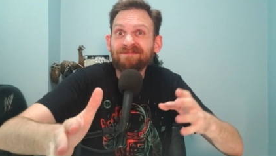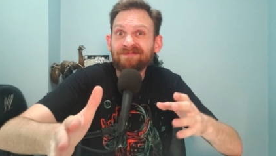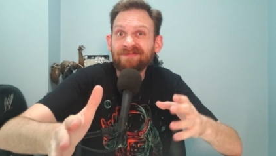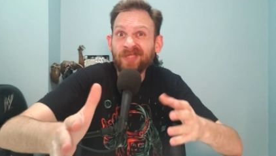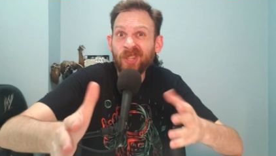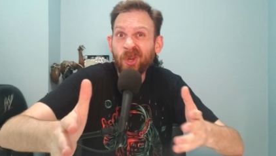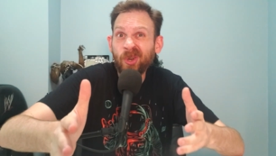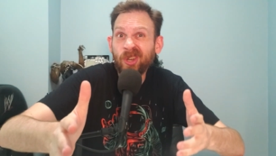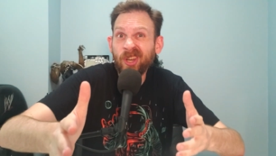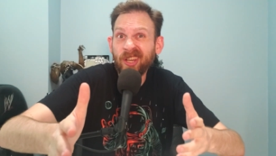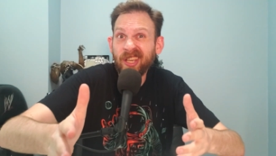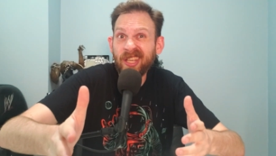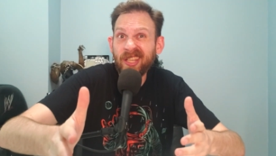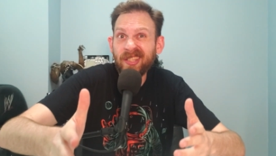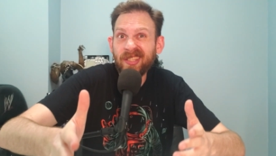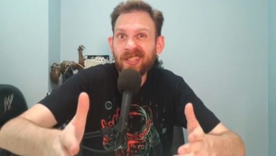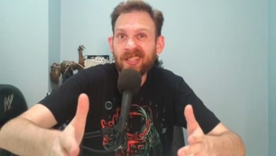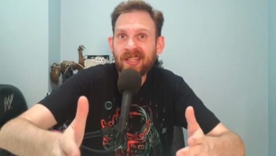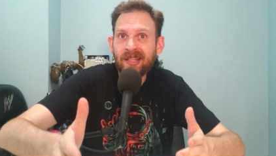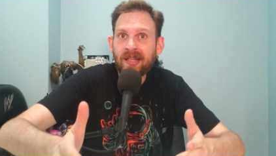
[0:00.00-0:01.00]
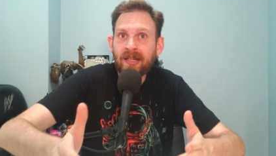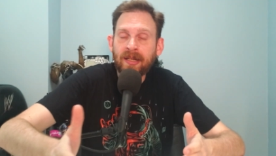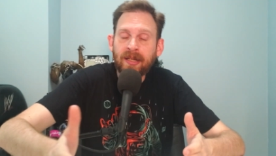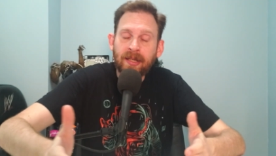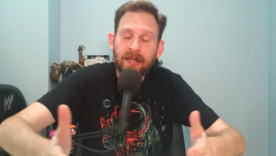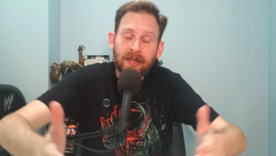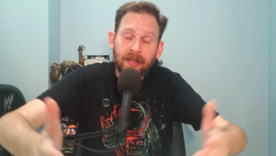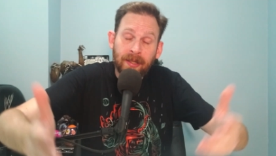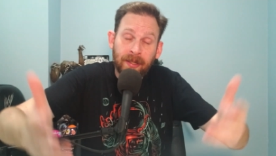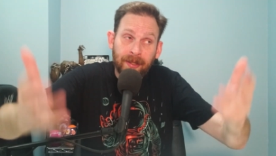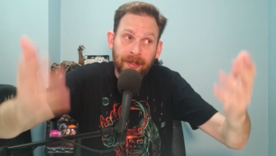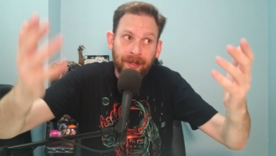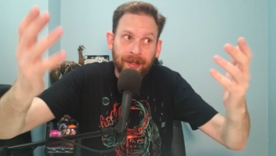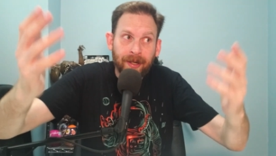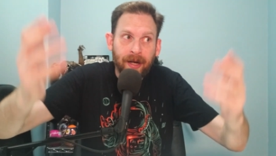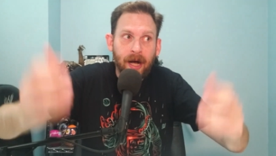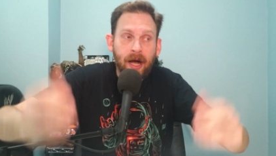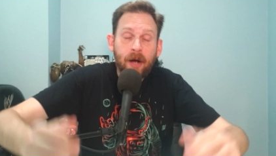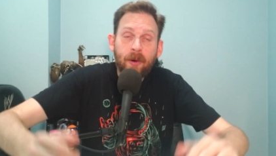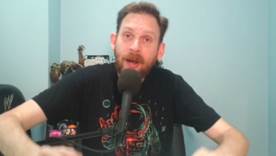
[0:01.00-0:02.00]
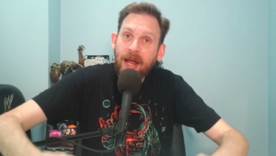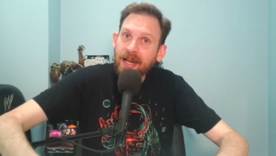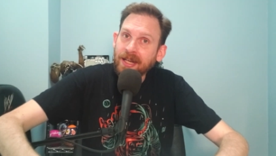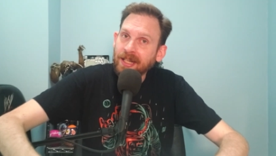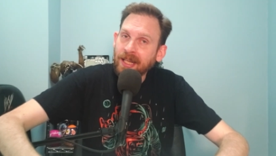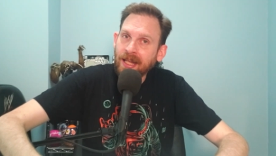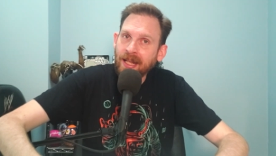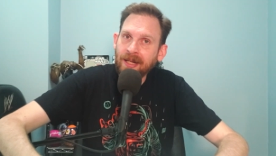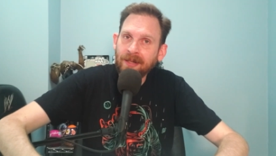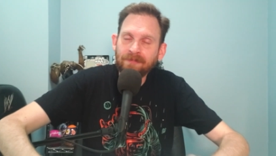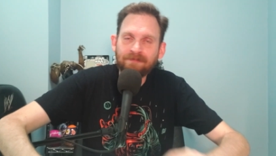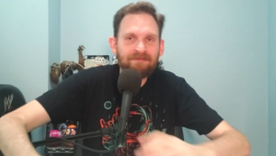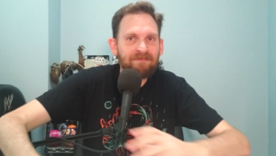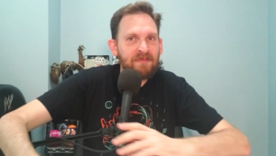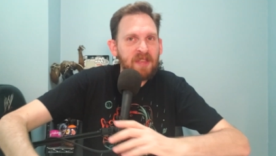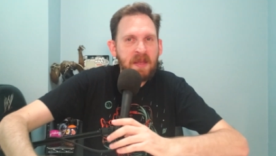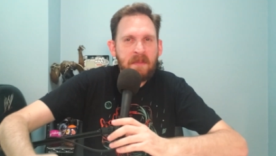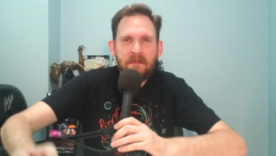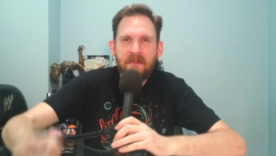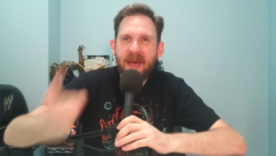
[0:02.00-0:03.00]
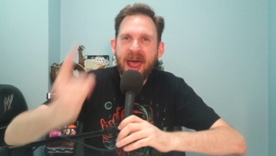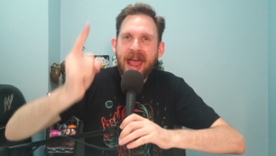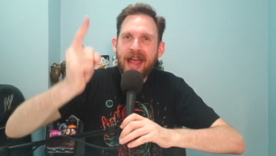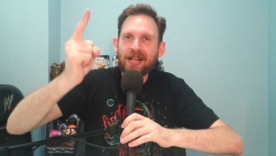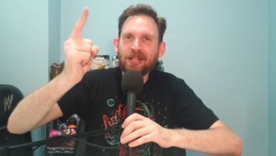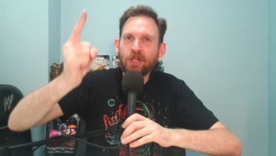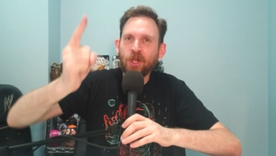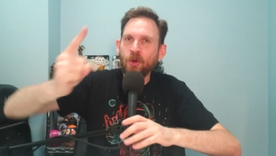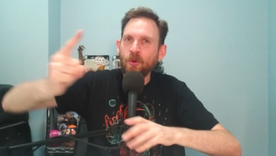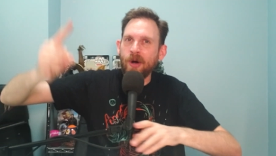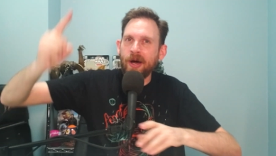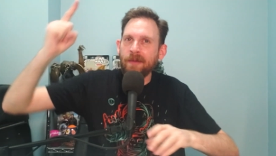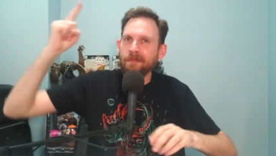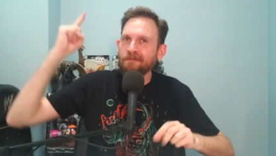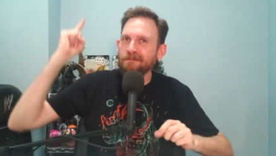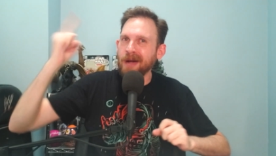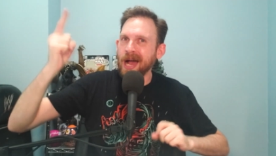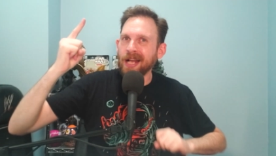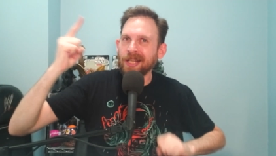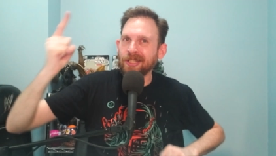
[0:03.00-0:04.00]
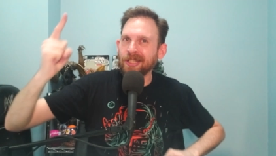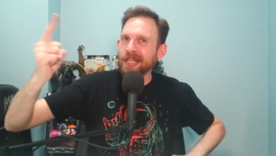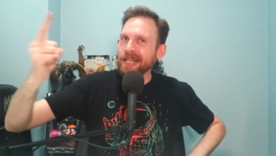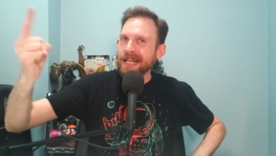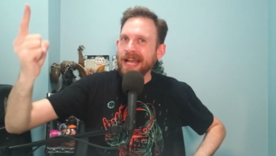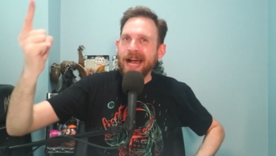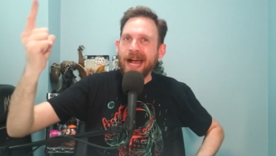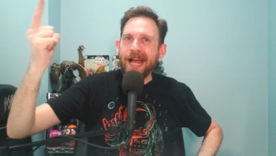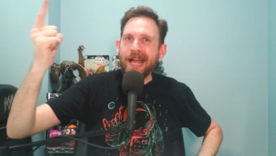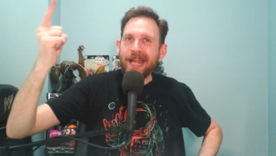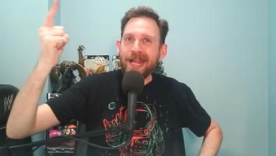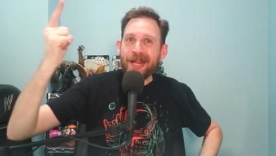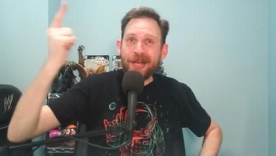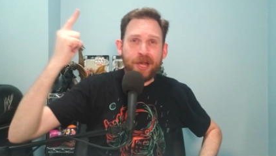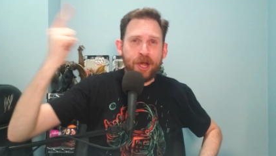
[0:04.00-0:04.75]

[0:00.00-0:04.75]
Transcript: No cookies? All right, back to unboxing I